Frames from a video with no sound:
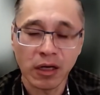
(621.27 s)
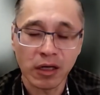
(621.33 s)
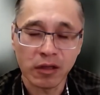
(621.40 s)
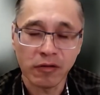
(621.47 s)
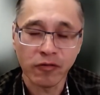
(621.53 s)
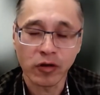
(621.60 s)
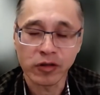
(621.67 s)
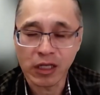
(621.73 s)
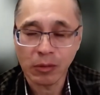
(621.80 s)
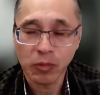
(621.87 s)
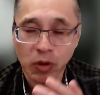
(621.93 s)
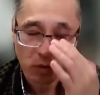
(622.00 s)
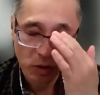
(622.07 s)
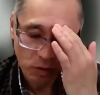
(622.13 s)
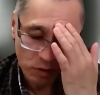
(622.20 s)
For example,
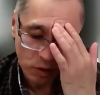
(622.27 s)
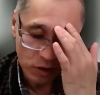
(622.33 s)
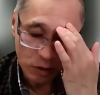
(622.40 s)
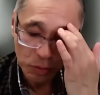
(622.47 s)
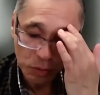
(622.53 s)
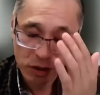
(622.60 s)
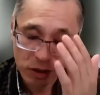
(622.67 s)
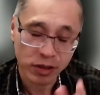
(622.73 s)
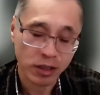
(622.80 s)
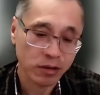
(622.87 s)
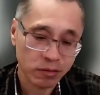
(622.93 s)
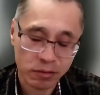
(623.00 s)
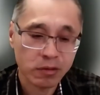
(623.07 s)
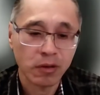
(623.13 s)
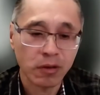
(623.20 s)
the deep
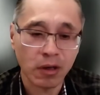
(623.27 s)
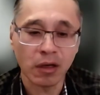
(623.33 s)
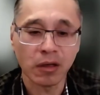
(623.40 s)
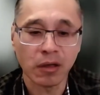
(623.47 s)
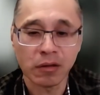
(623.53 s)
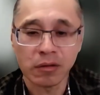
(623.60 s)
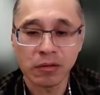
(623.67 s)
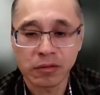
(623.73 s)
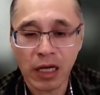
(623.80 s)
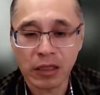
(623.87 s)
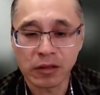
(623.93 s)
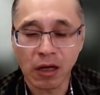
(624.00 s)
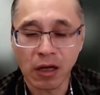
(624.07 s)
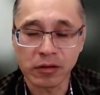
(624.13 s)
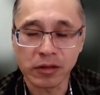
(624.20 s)
learning
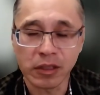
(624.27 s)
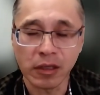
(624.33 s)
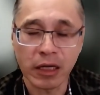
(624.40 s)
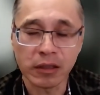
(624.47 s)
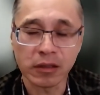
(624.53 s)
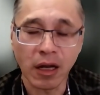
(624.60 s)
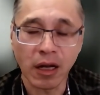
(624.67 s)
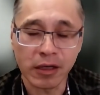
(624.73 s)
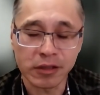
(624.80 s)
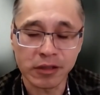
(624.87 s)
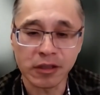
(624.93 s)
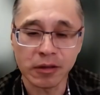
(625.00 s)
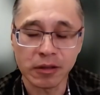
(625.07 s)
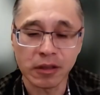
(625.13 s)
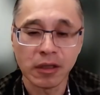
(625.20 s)
technology analyze
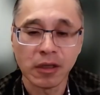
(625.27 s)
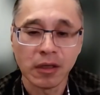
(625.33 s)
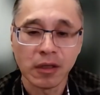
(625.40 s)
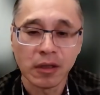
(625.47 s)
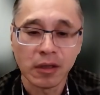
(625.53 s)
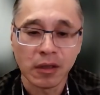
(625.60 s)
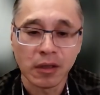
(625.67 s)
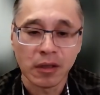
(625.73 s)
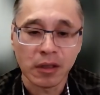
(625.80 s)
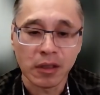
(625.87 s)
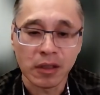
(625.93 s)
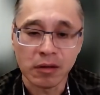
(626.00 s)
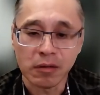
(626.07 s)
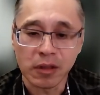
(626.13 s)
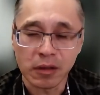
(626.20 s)
the
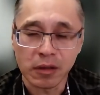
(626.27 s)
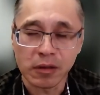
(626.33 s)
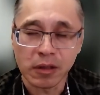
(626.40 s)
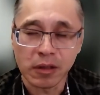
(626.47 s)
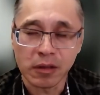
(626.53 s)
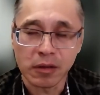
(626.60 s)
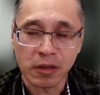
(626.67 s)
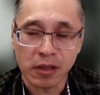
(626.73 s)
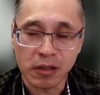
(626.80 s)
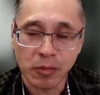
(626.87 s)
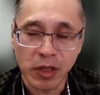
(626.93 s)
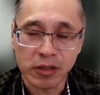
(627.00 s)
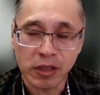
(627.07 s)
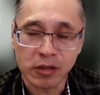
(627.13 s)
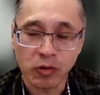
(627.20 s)

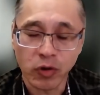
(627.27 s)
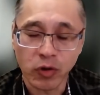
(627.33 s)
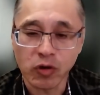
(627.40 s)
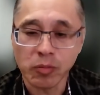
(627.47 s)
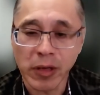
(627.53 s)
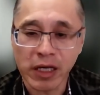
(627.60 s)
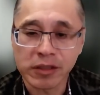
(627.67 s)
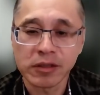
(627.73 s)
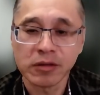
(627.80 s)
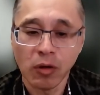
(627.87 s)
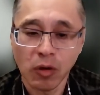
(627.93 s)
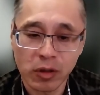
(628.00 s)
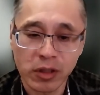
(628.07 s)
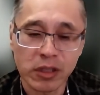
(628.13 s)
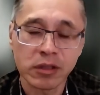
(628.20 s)
images, mix
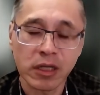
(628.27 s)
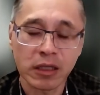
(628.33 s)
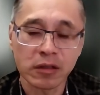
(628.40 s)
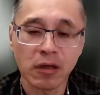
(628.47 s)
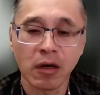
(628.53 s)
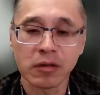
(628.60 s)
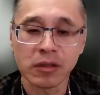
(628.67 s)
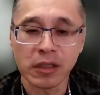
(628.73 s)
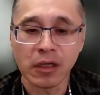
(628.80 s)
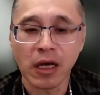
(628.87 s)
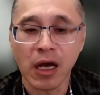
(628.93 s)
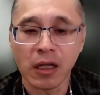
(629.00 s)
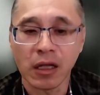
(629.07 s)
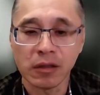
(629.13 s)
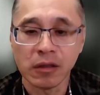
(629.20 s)
all these technology
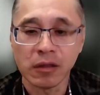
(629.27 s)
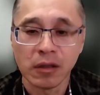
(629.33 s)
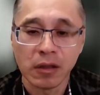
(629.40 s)
can